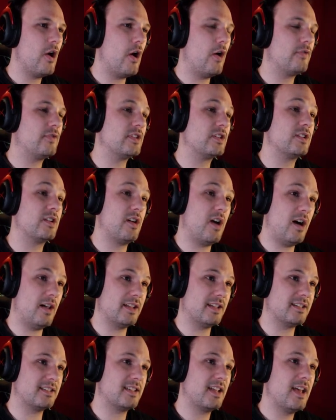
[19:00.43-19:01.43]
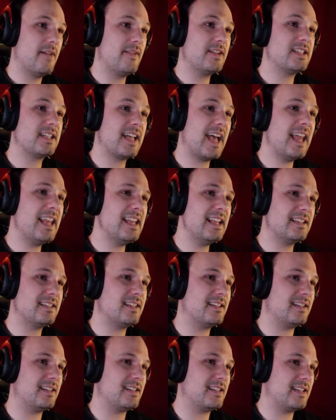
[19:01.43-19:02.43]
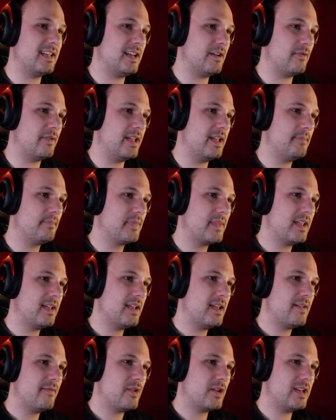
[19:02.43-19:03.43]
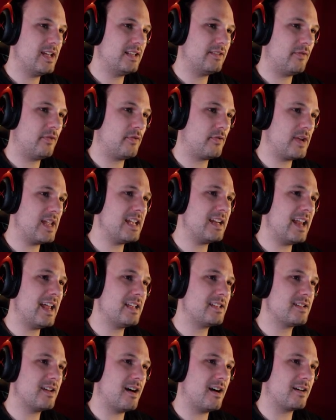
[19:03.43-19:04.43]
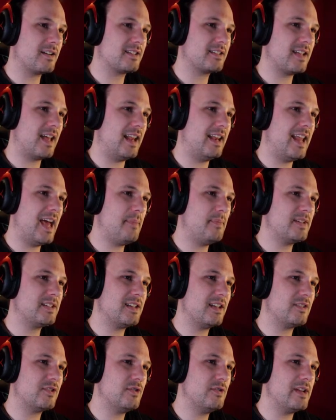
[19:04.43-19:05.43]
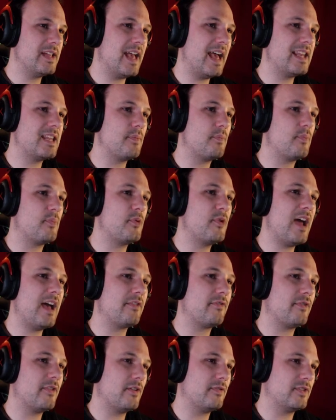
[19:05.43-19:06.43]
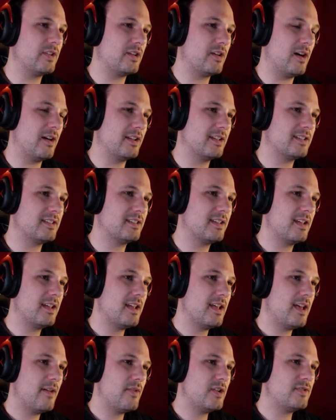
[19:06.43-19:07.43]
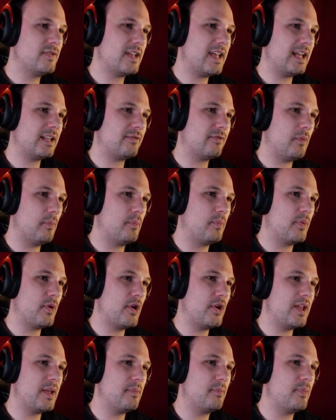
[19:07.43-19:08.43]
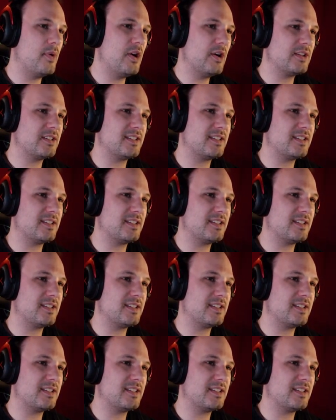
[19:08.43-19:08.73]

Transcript: of the goddess, which again needs the distillery. We need 3 clay jars, a lapis lazuli, and the breath of the goddess, which we get from burning birch